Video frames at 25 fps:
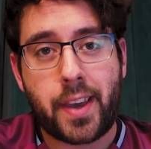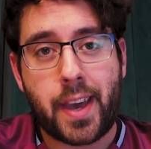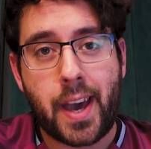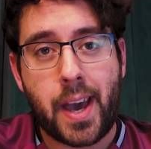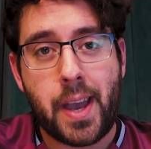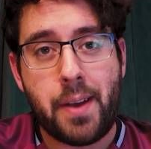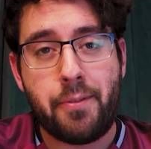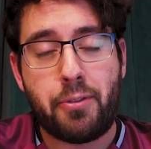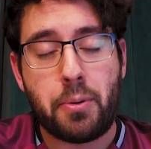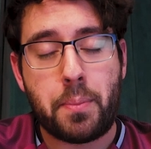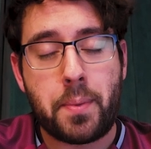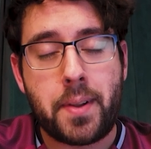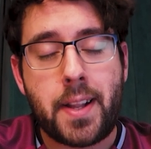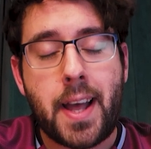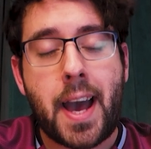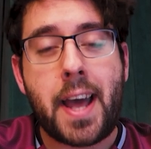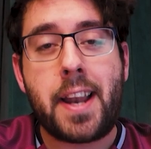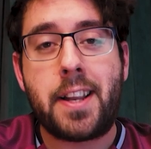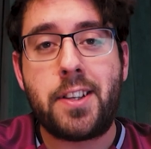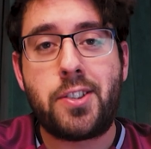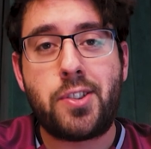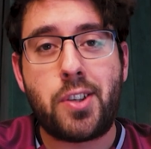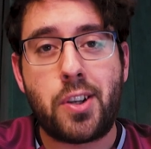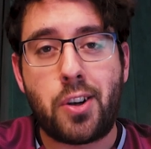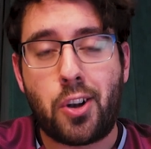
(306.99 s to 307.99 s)
game from an
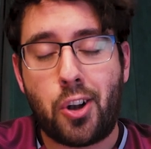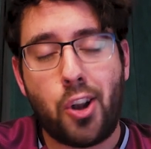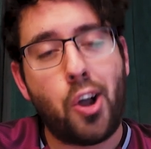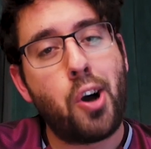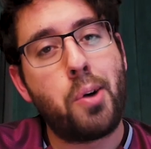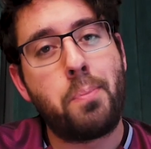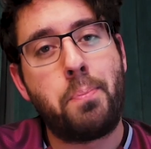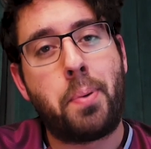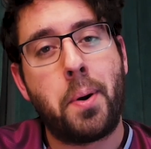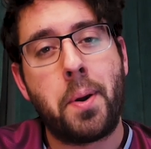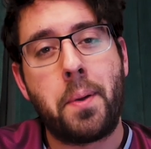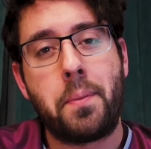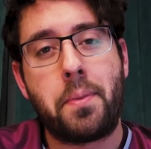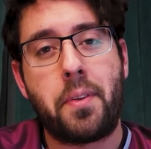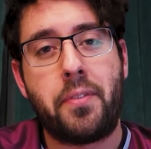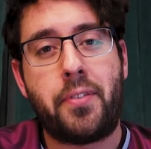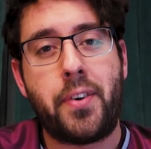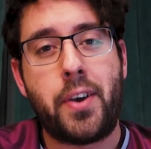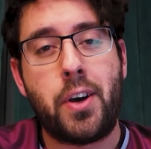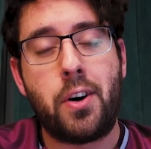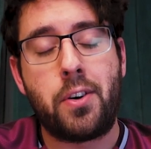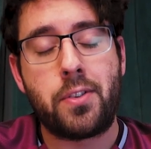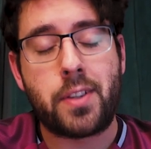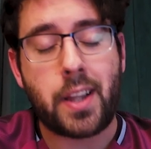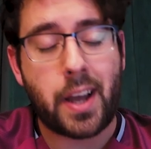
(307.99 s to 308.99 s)
Edison long punt up the
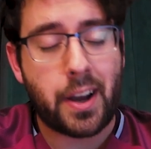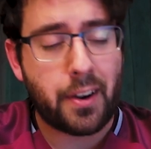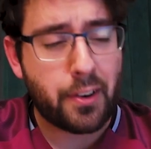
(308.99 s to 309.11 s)
field.